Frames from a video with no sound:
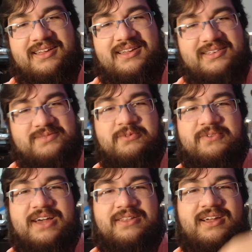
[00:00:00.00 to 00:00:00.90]
let's move
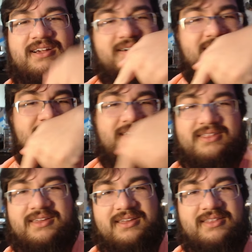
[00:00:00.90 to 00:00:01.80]
down there. I
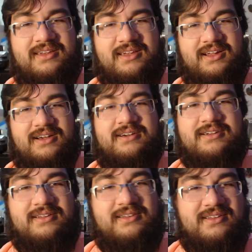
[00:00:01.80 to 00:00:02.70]
think here.
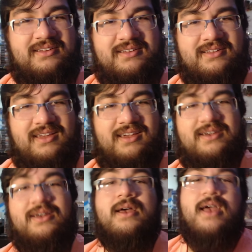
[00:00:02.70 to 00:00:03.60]
Yeah.
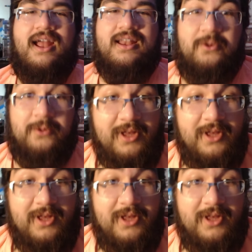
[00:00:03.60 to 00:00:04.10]
Anywho,